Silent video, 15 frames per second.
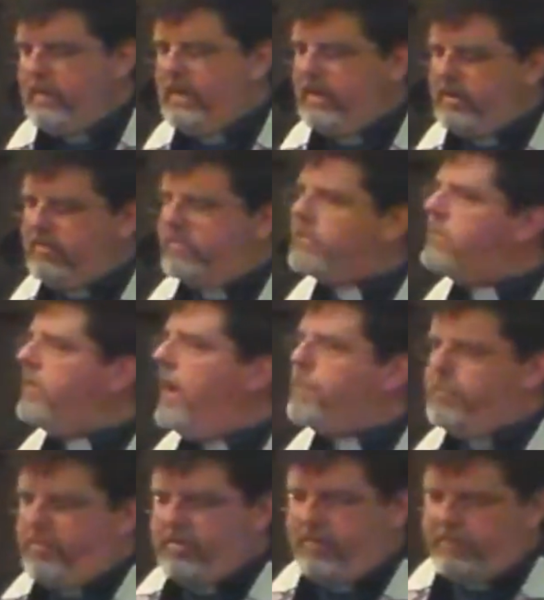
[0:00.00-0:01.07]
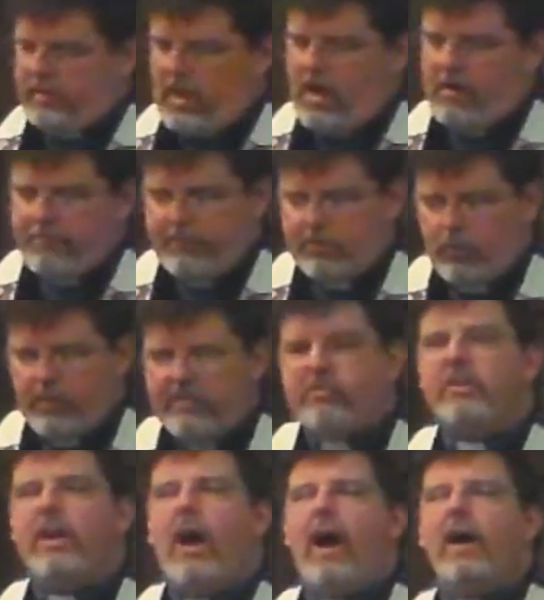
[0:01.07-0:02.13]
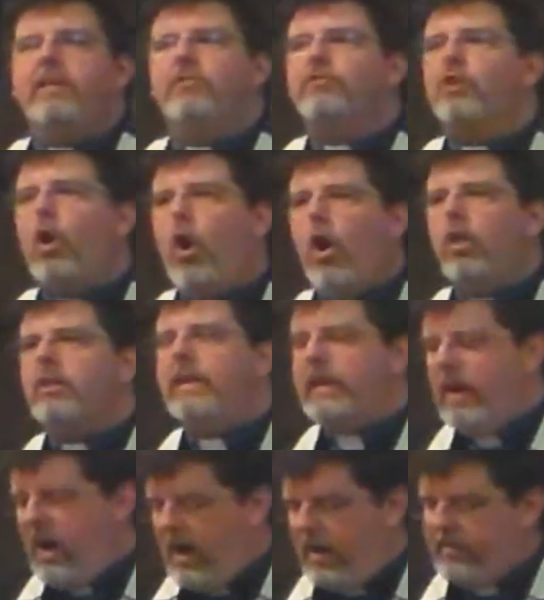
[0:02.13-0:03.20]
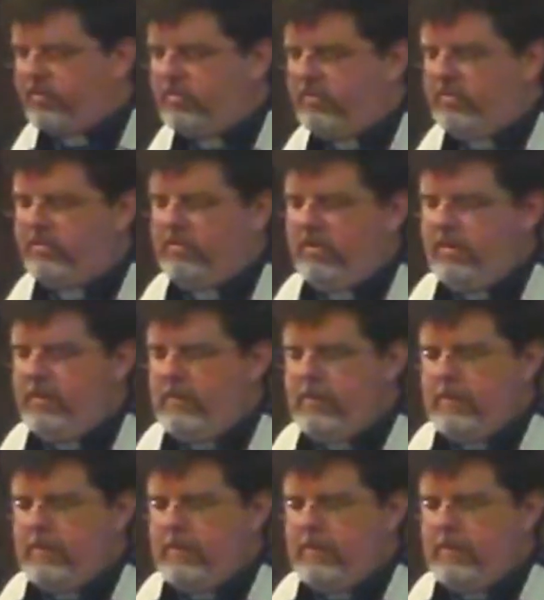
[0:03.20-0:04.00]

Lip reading: It is the depth of love to which God is calling us